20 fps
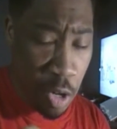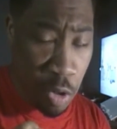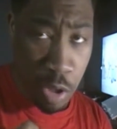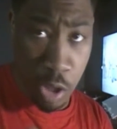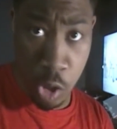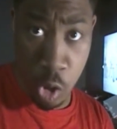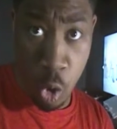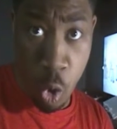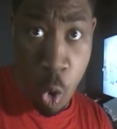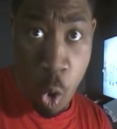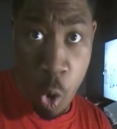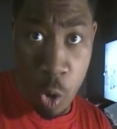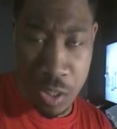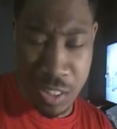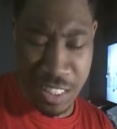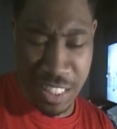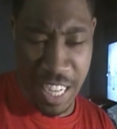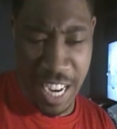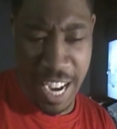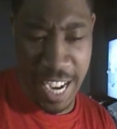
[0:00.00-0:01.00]
Neo
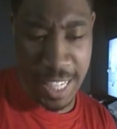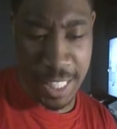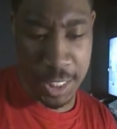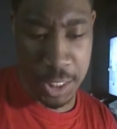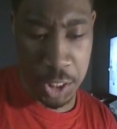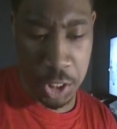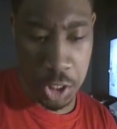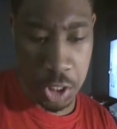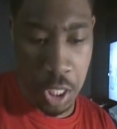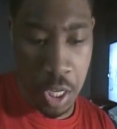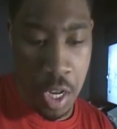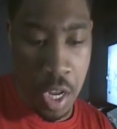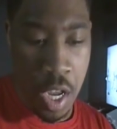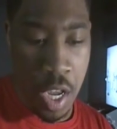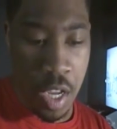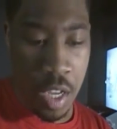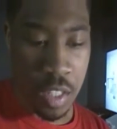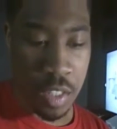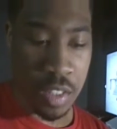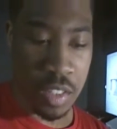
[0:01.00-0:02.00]
Cortex.
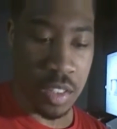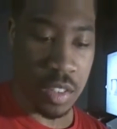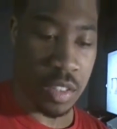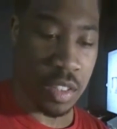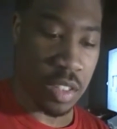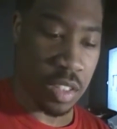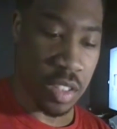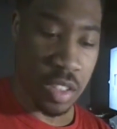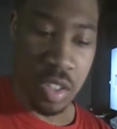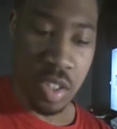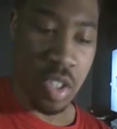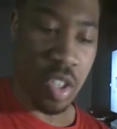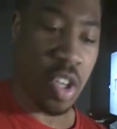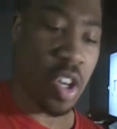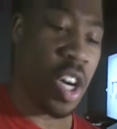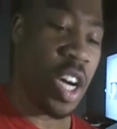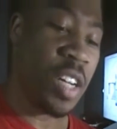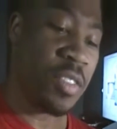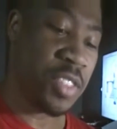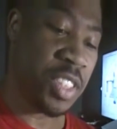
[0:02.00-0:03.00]

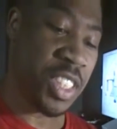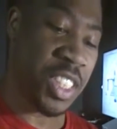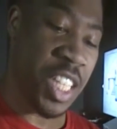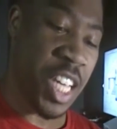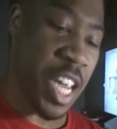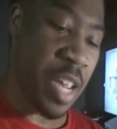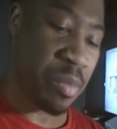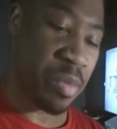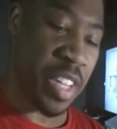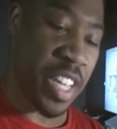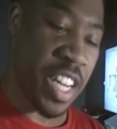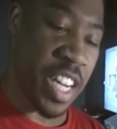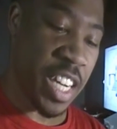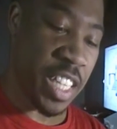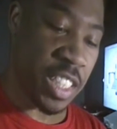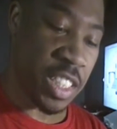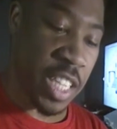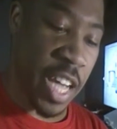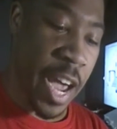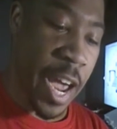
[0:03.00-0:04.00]
I've seen
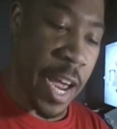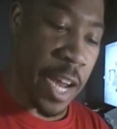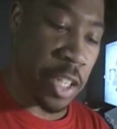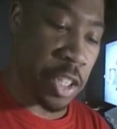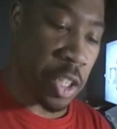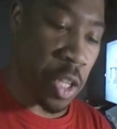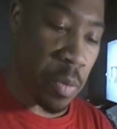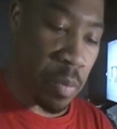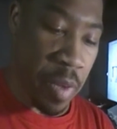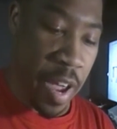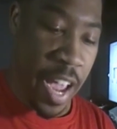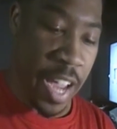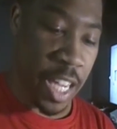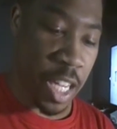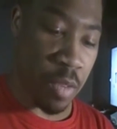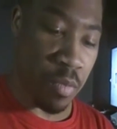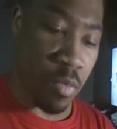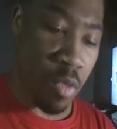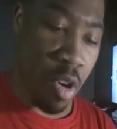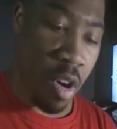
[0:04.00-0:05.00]
plenty of danger
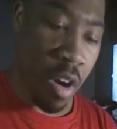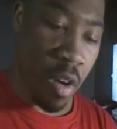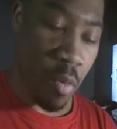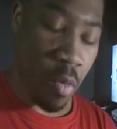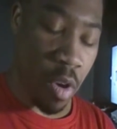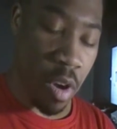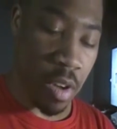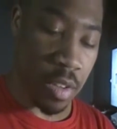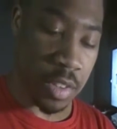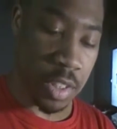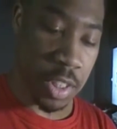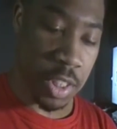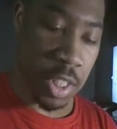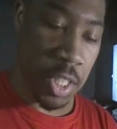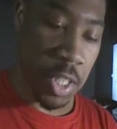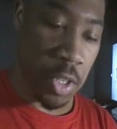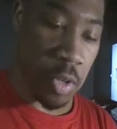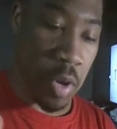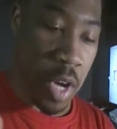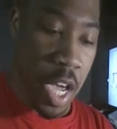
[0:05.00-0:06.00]
back in Morwell
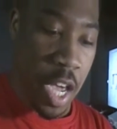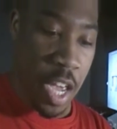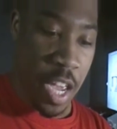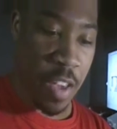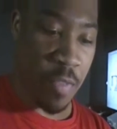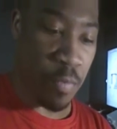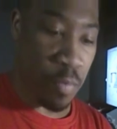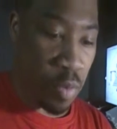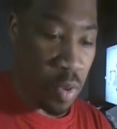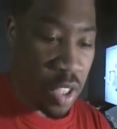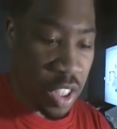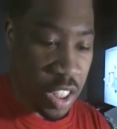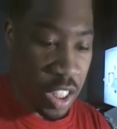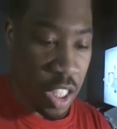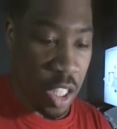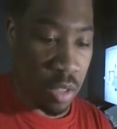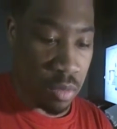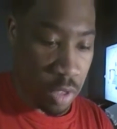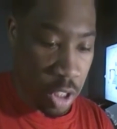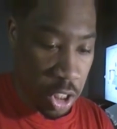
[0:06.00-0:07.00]
too. If push
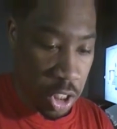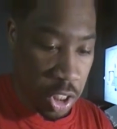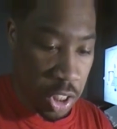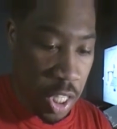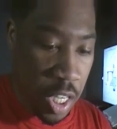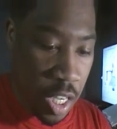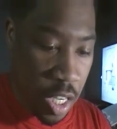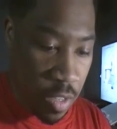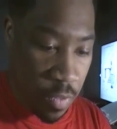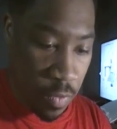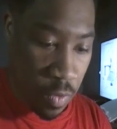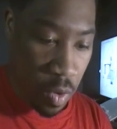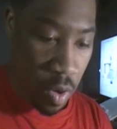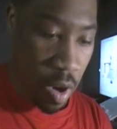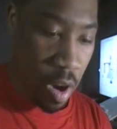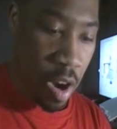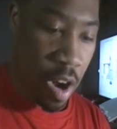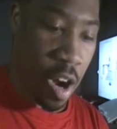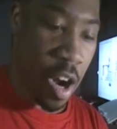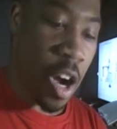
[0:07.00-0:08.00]
comes to shove,
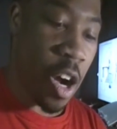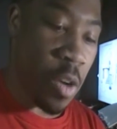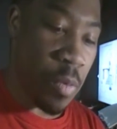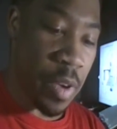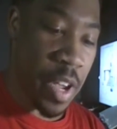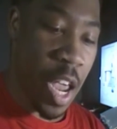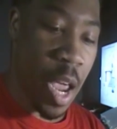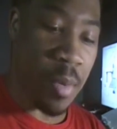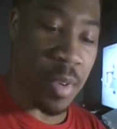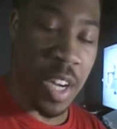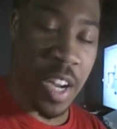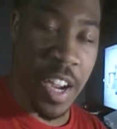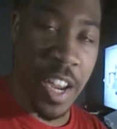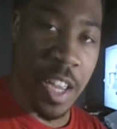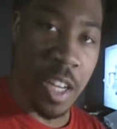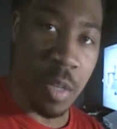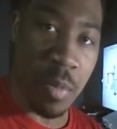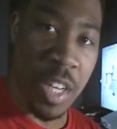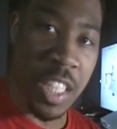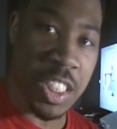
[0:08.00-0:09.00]
I'll be able to
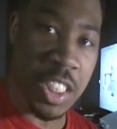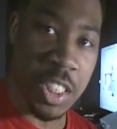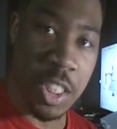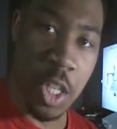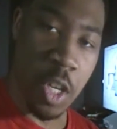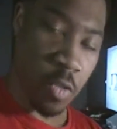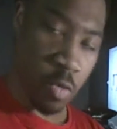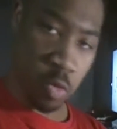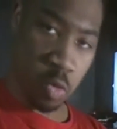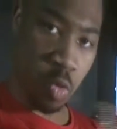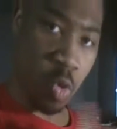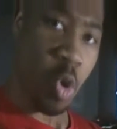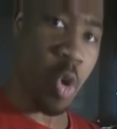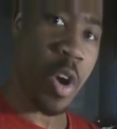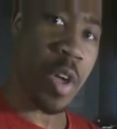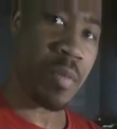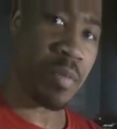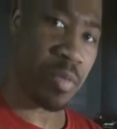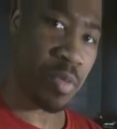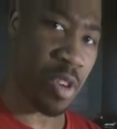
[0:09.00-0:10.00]
handle myself
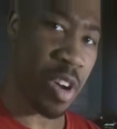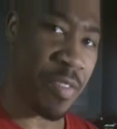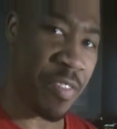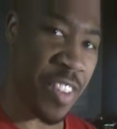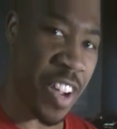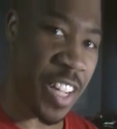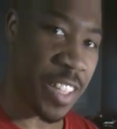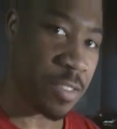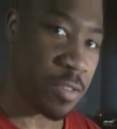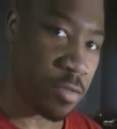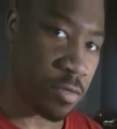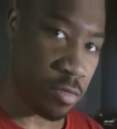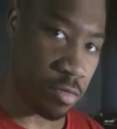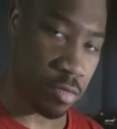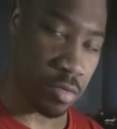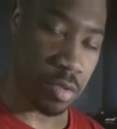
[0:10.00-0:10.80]
right proper.